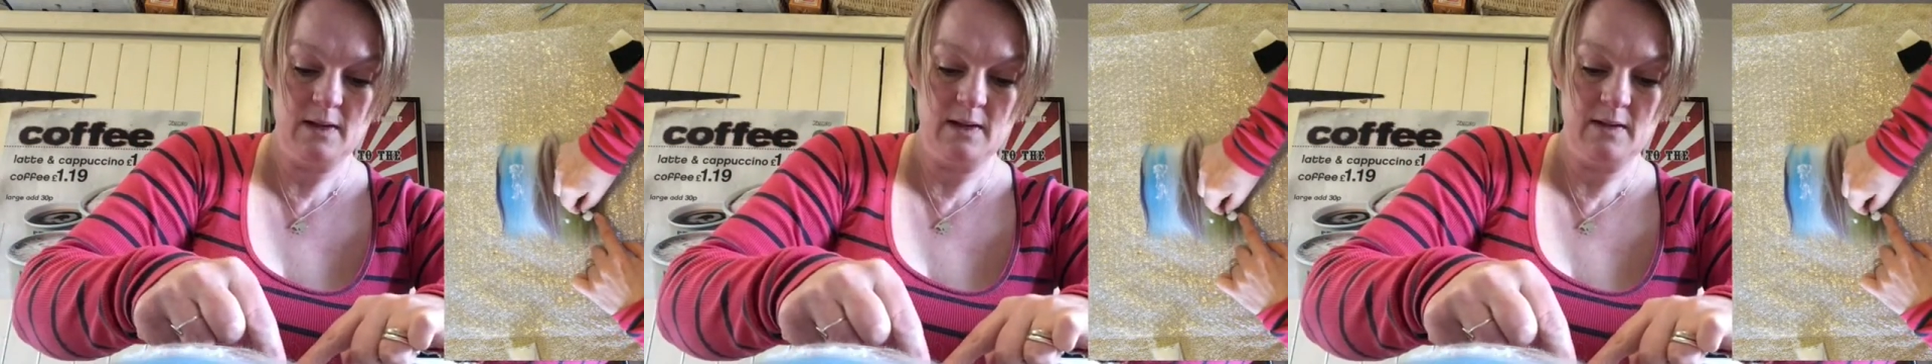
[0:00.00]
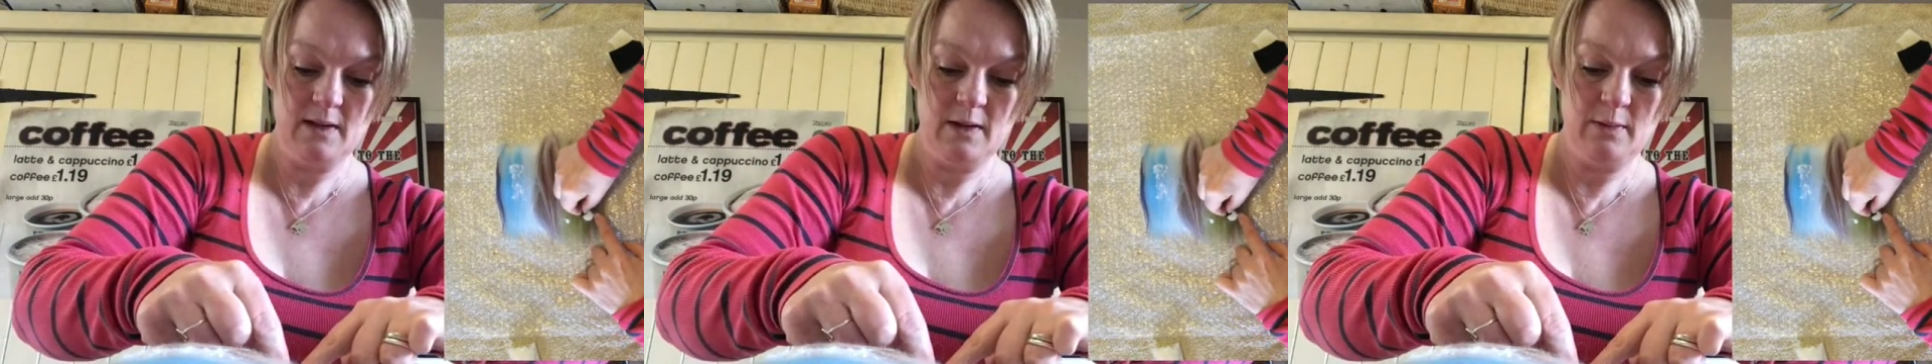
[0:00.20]

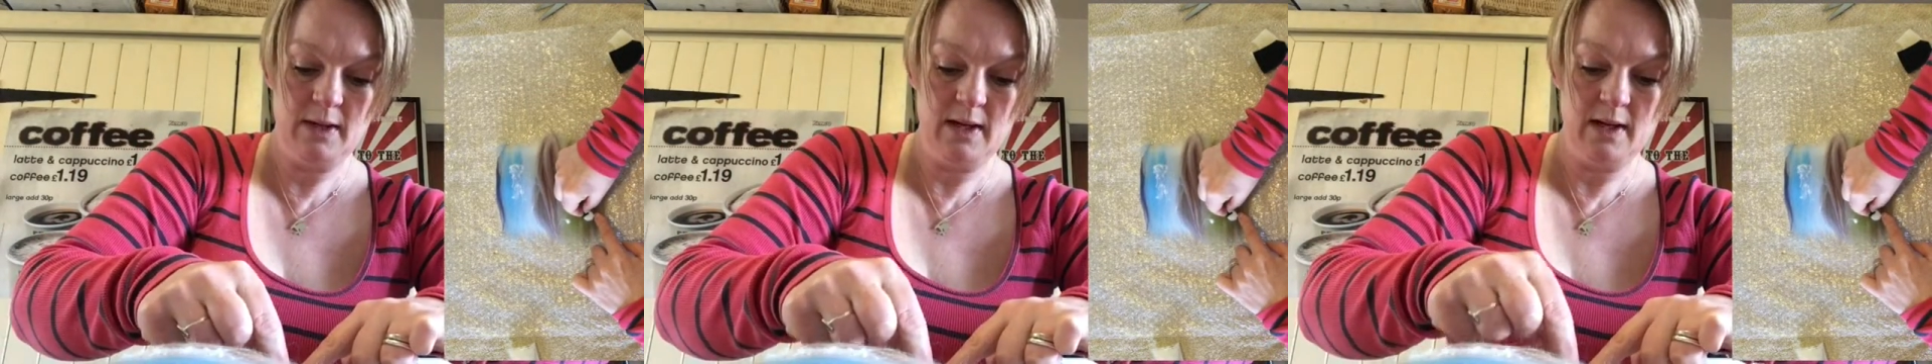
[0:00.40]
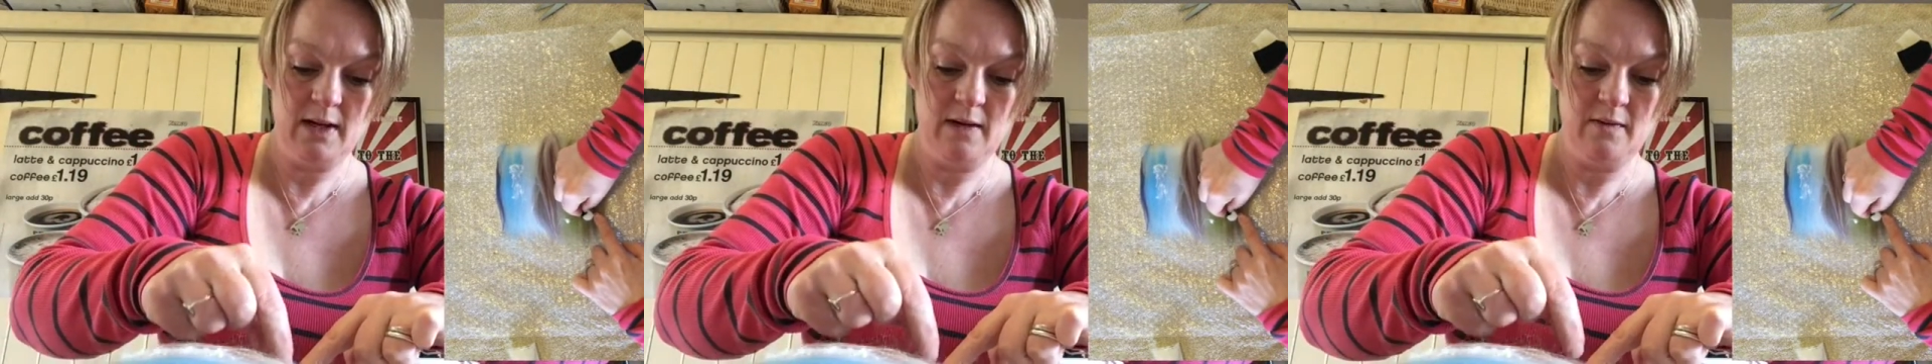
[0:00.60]
And there we
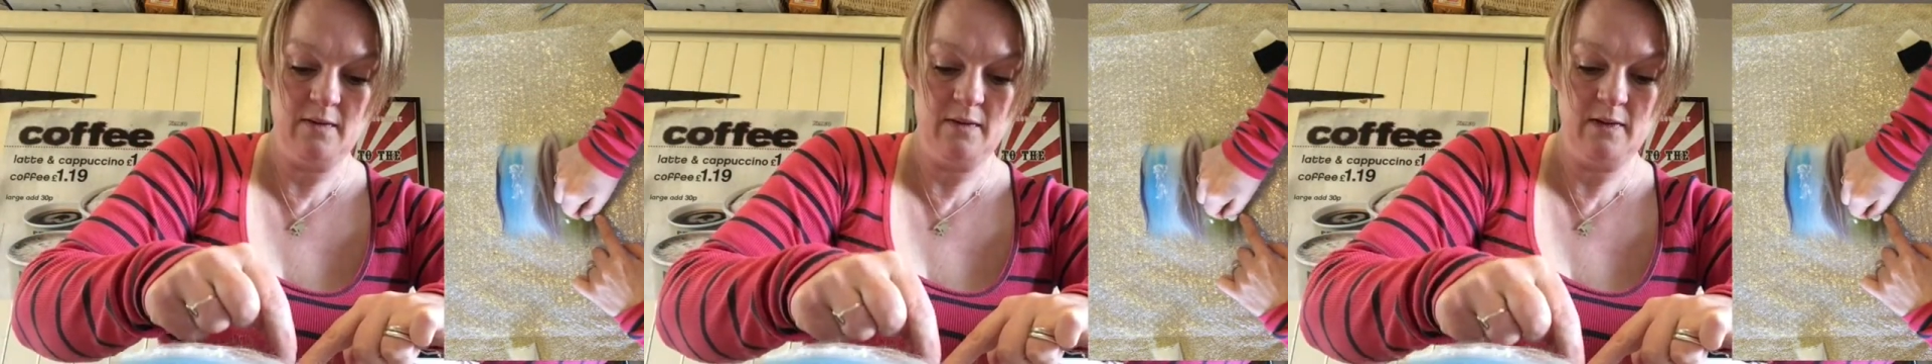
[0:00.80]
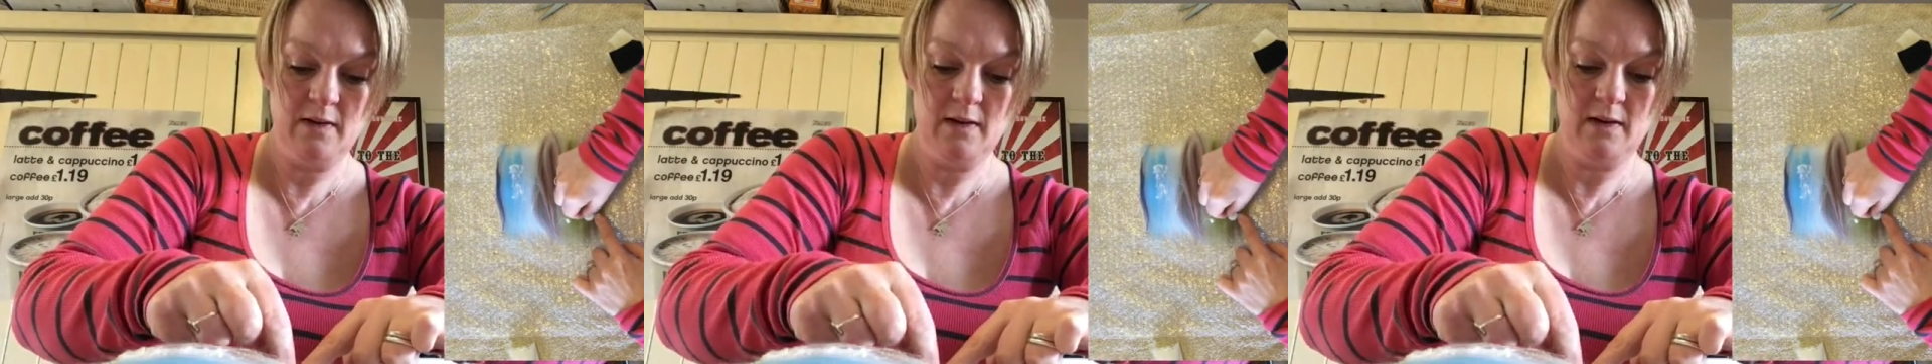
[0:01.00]
have
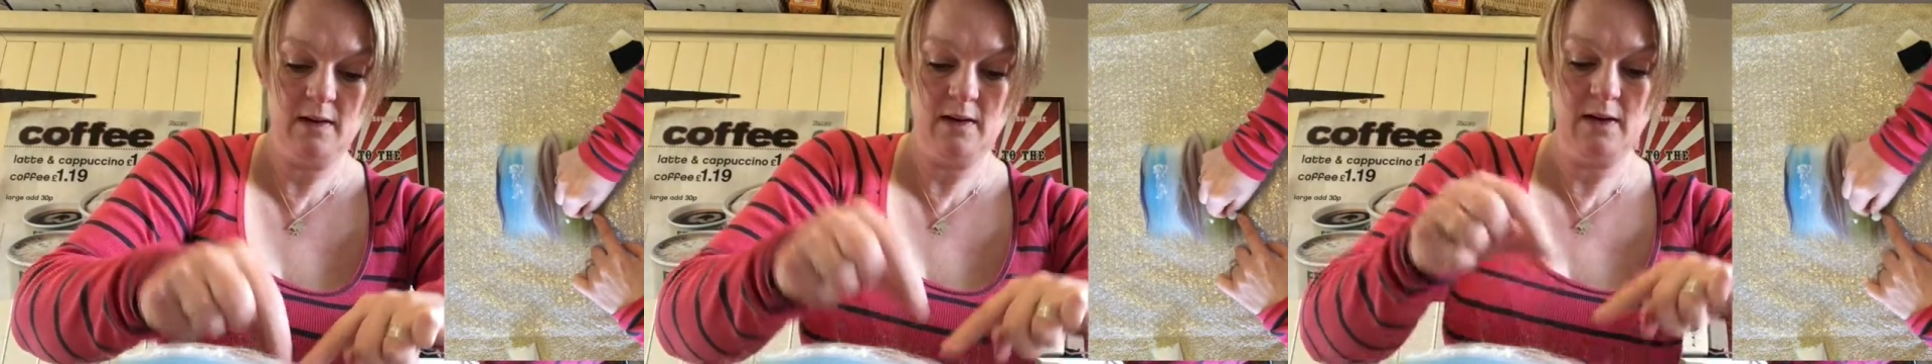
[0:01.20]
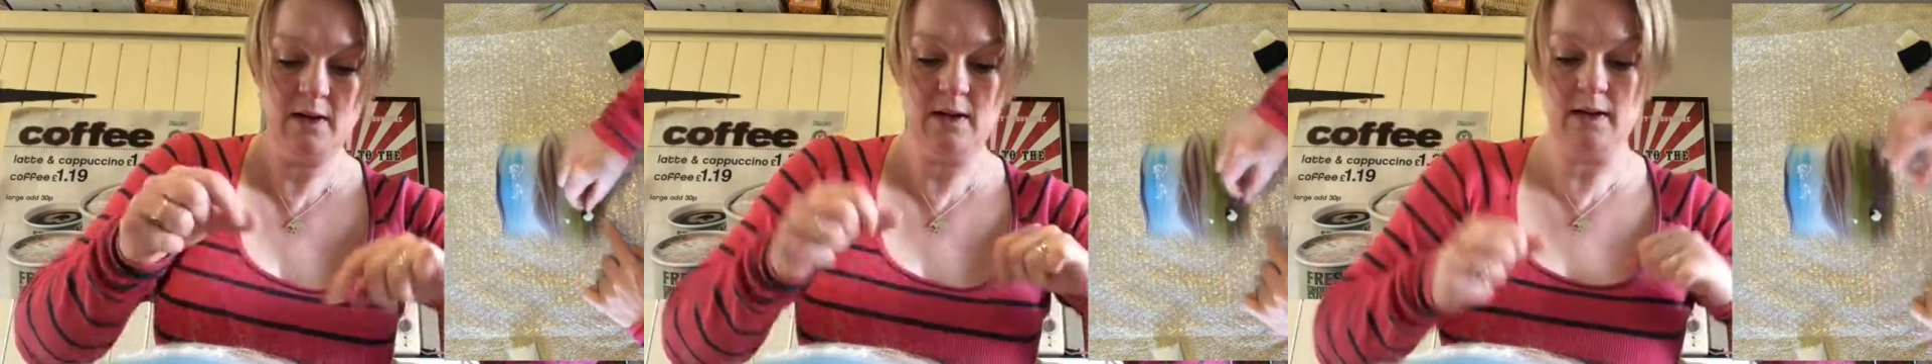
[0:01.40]

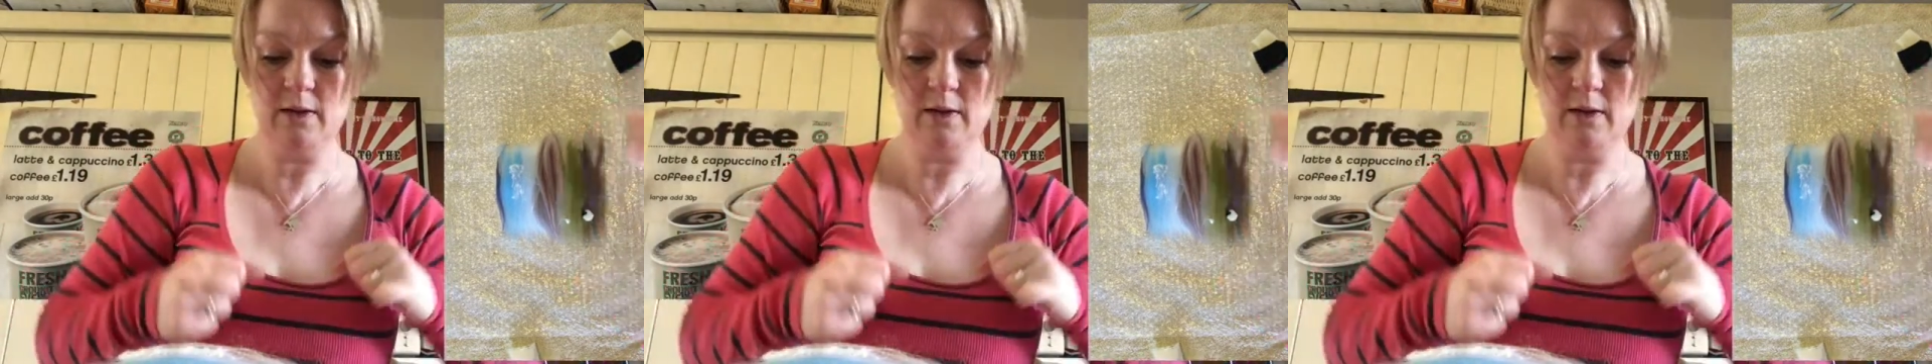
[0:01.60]
a